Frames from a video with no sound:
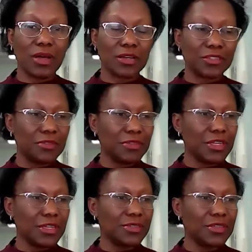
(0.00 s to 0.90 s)

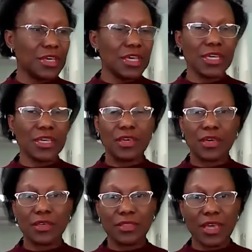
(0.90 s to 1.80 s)
activities,
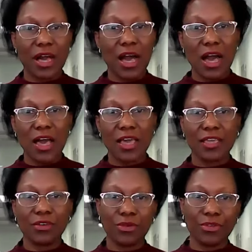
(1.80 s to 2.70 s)
either they're
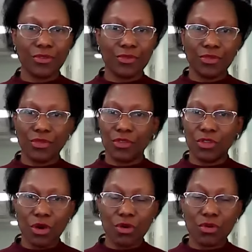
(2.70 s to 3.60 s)
high or
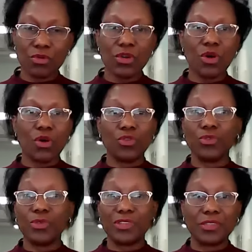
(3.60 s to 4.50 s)
low, or
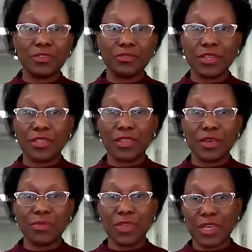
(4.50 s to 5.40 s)
do we still need
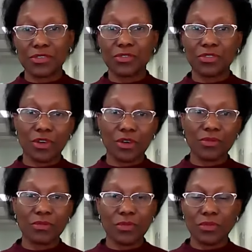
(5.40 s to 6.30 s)
them, yes or
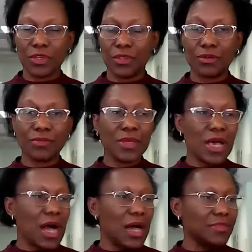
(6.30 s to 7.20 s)
no,
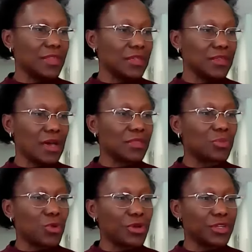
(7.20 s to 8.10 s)
and then the other
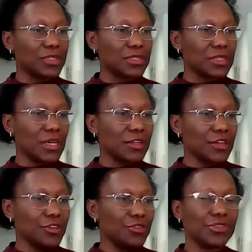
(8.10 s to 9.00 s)
point is that
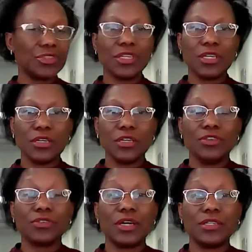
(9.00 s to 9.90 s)

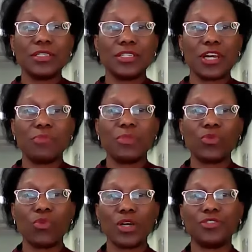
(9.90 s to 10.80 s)
you can
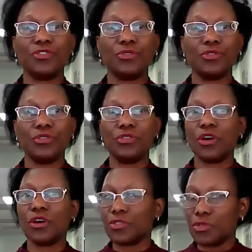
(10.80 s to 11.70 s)
determine what you're
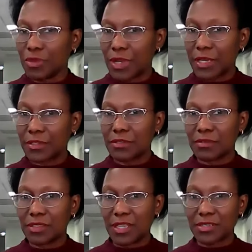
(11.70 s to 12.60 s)
not good at.
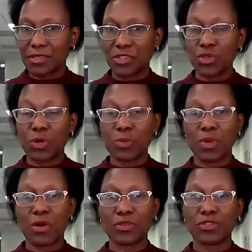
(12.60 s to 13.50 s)
That's the superpower
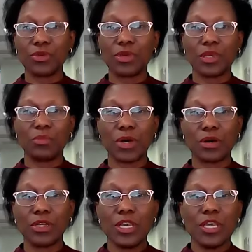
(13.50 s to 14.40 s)
I was talking
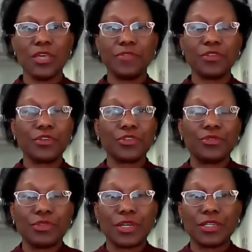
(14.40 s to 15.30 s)
about. If you're not
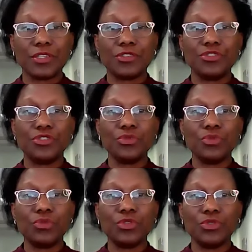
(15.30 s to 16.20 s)
good at it,
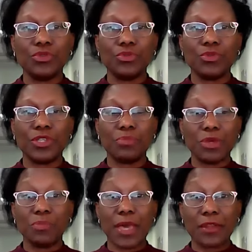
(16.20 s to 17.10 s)
would it be
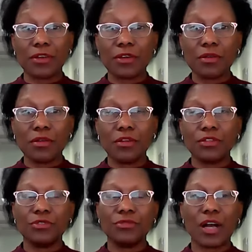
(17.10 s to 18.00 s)
better
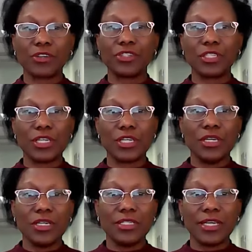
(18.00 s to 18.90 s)
to actually
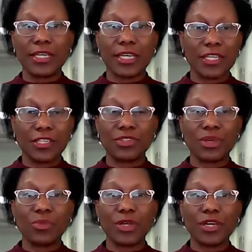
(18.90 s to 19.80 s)
delegate it
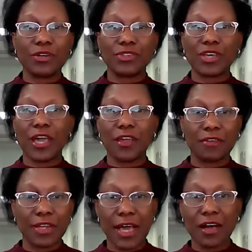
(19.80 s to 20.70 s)
someone else, hire
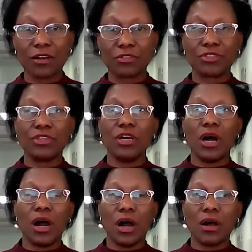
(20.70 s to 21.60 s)
it out,
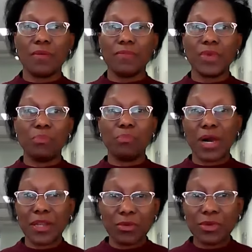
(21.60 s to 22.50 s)

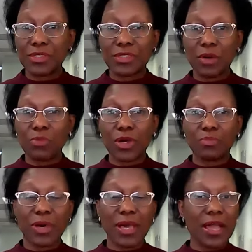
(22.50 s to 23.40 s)
barter with someone?
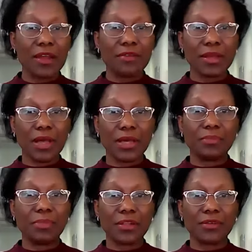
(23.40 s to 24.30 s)
By hiring and